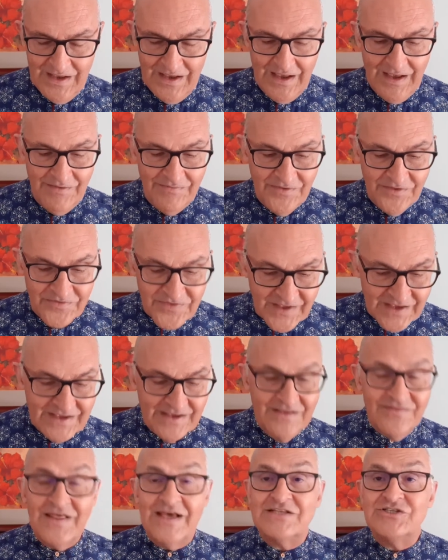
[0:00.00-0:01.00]
And the
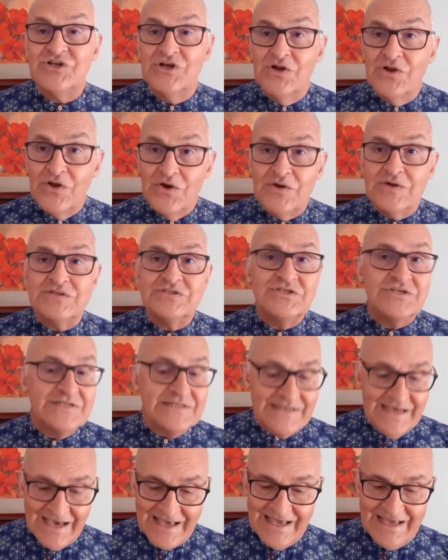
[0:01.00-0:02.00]
thing that you learn
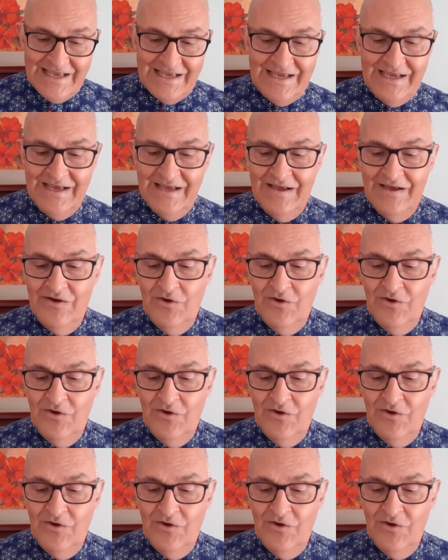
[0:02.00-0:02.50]
today